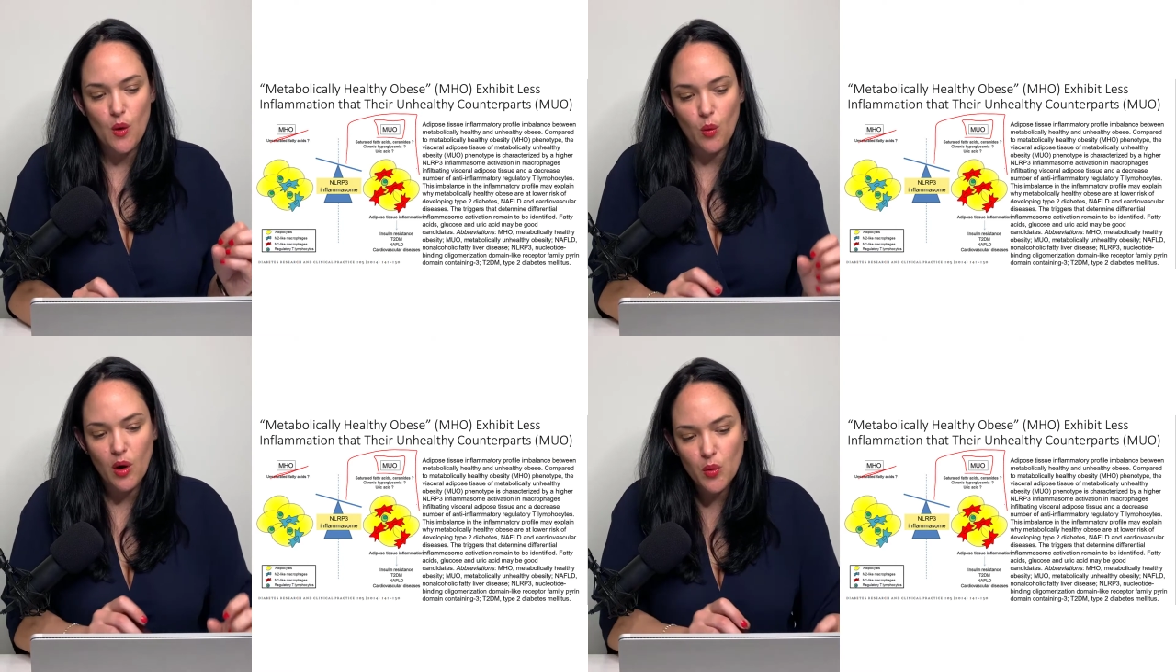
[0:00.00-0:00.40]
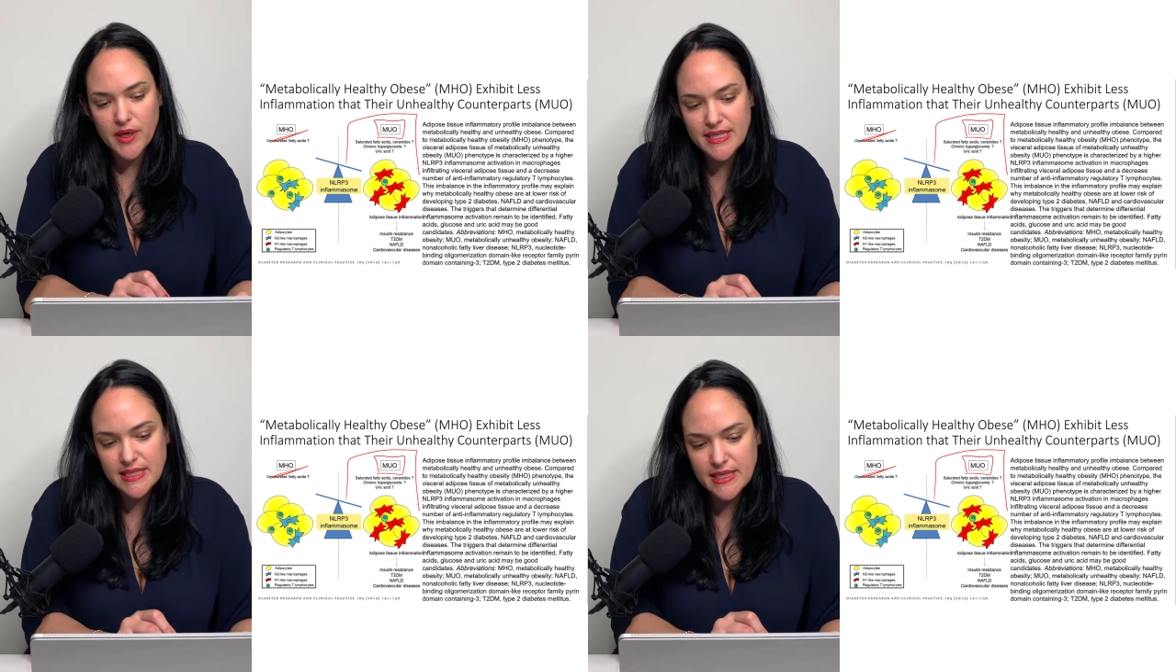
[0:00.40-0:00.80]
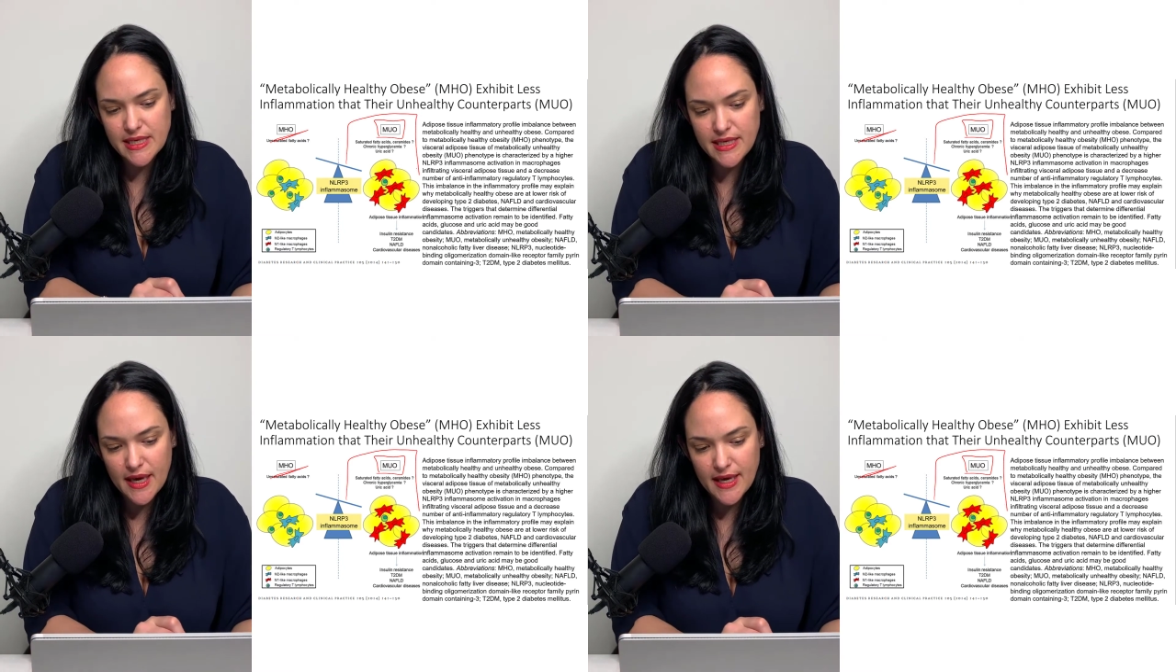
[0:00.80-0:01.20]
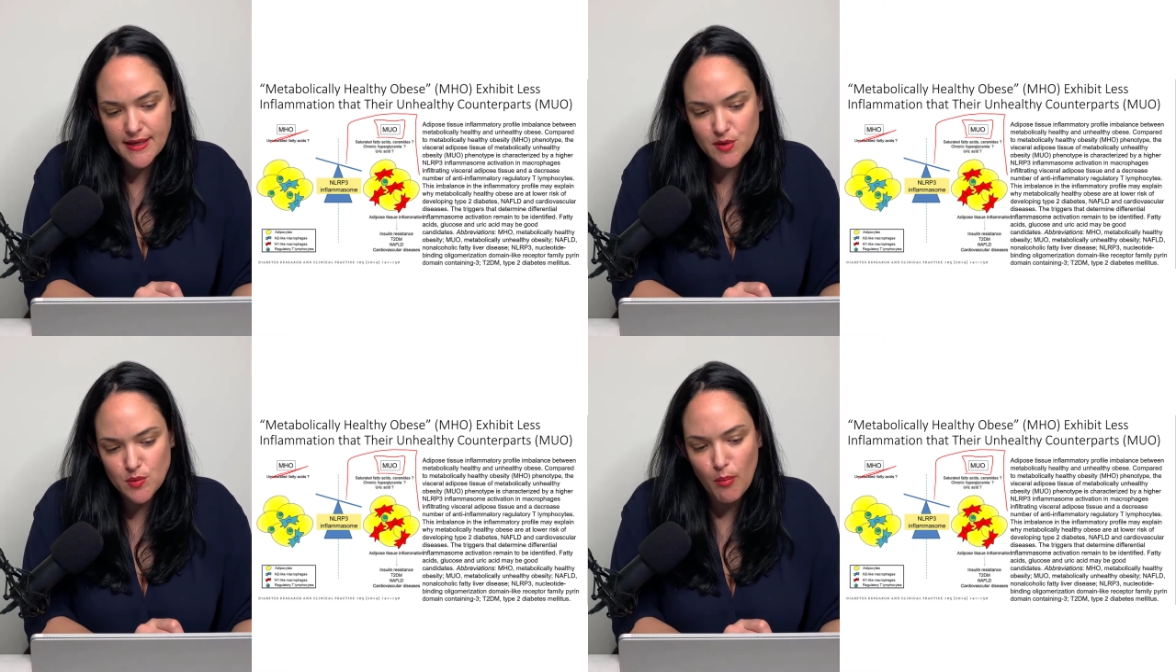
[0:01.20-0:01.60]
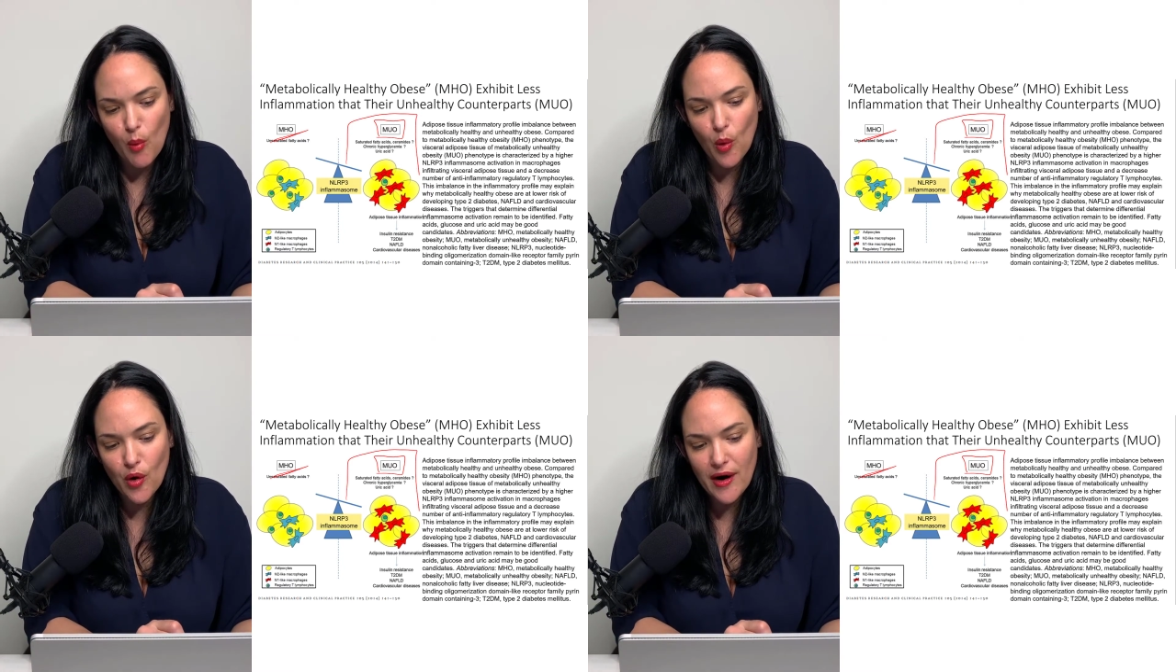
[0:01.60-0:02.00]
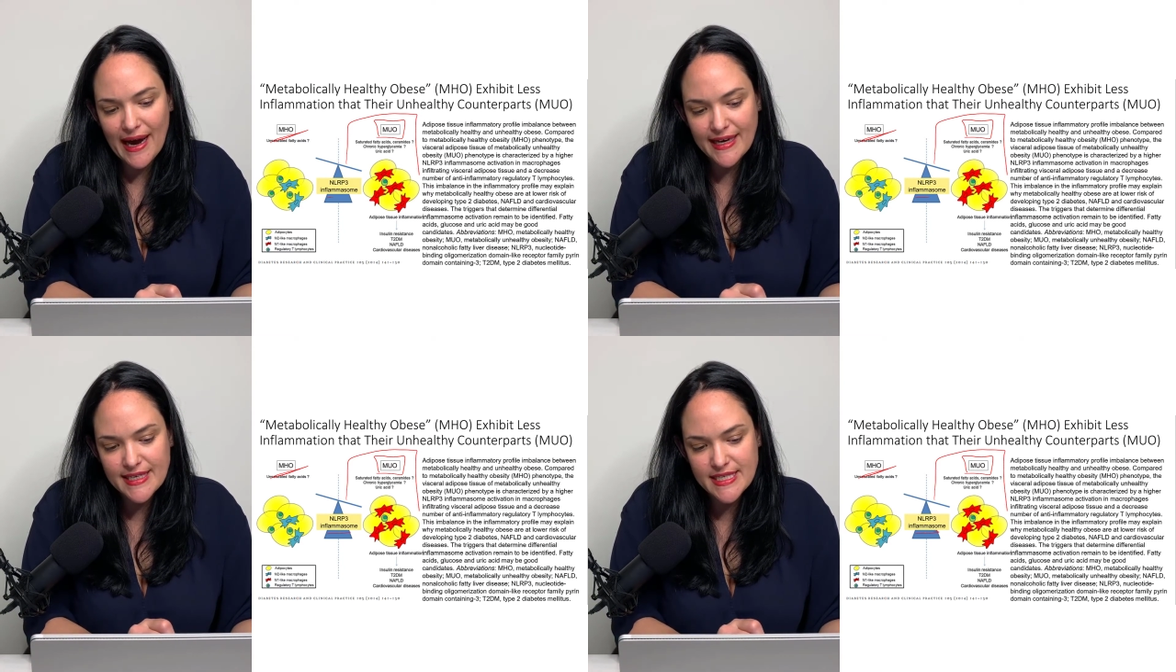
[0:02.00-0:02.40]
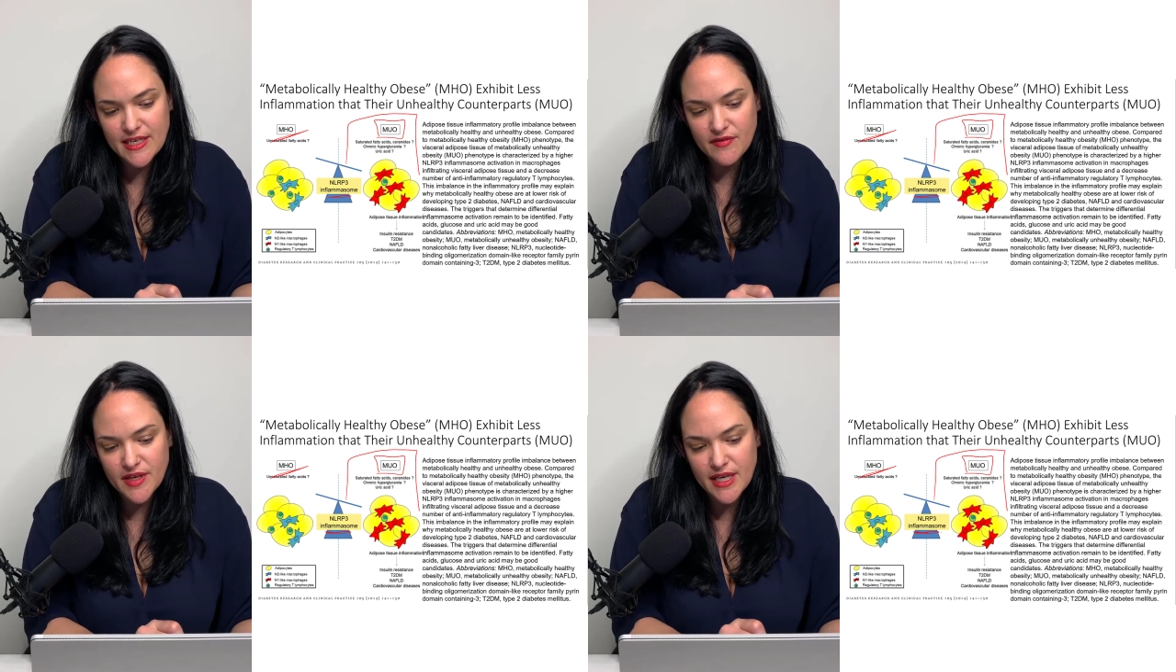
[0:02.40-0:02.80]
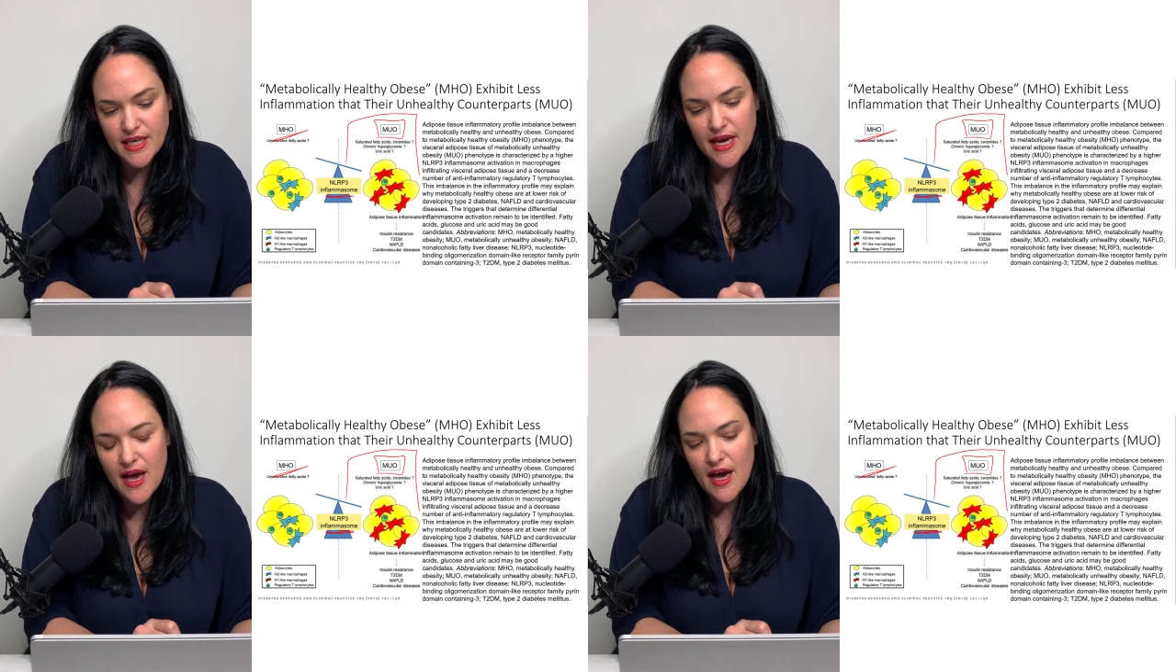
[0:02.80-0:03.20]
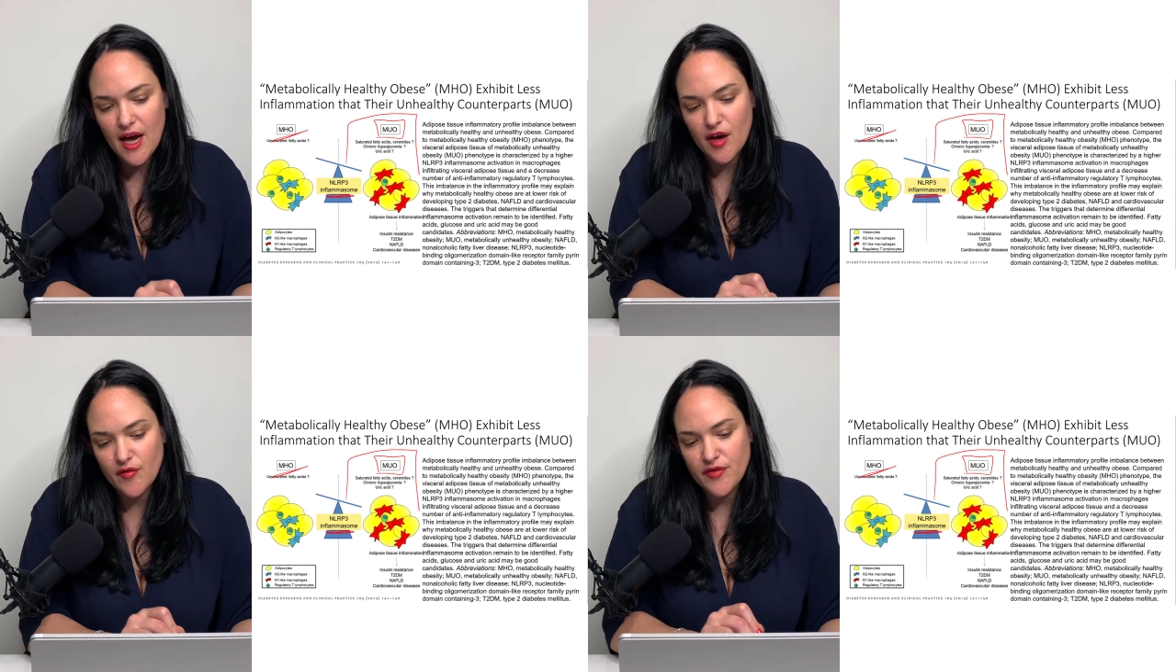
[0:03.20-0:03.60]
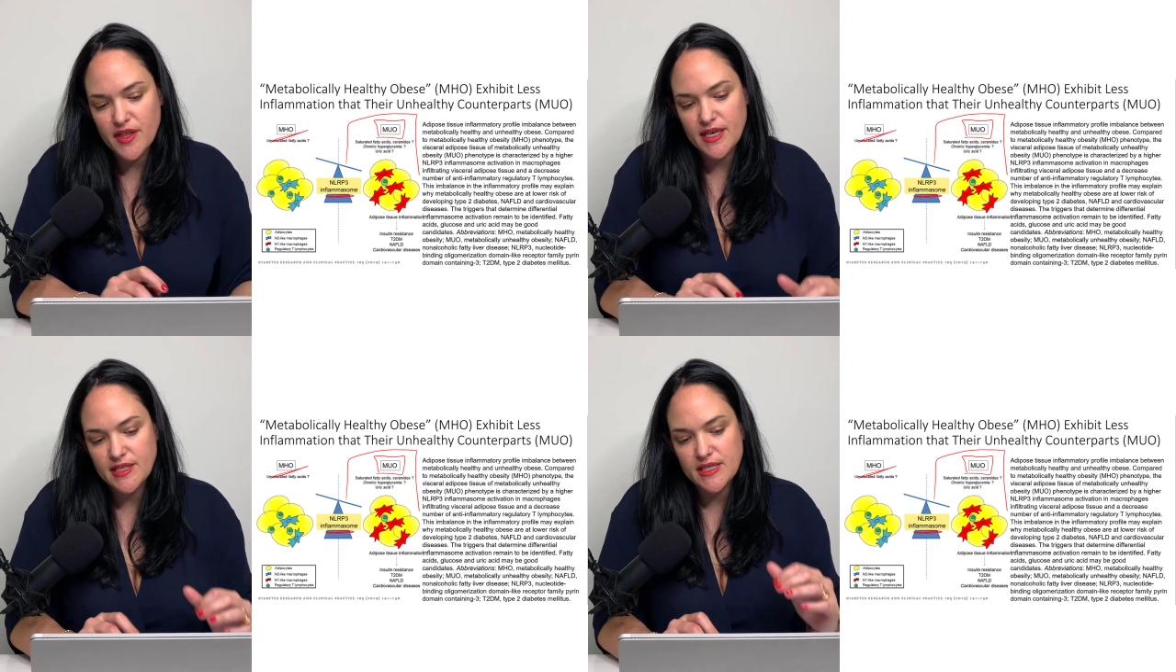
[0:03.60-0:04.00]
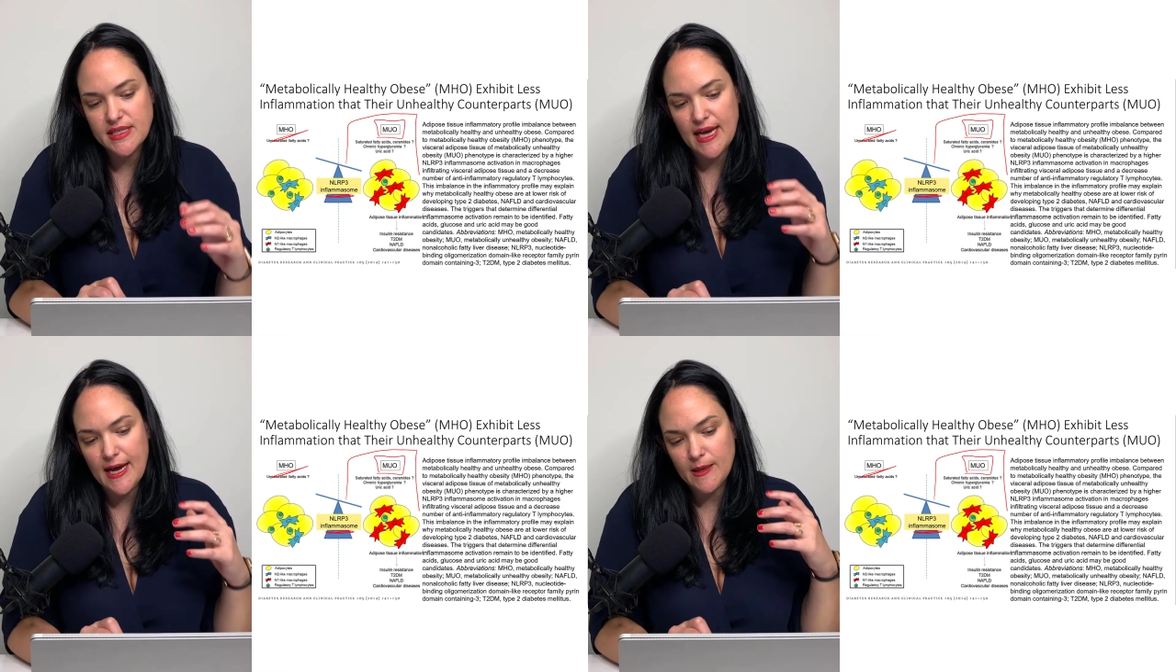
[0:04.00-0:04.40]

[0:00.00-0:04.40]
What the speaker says: what we see is more activity of this